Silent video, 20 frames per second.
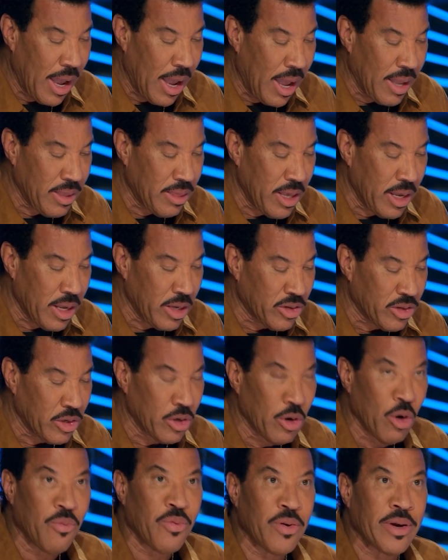I think it's a
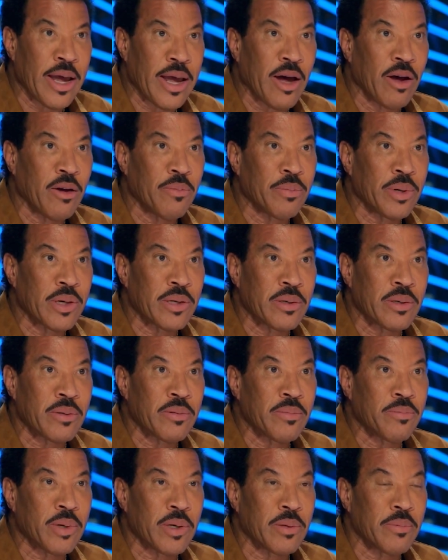no for now, but
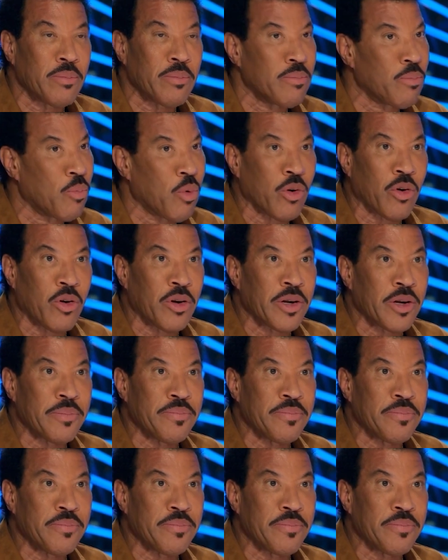work on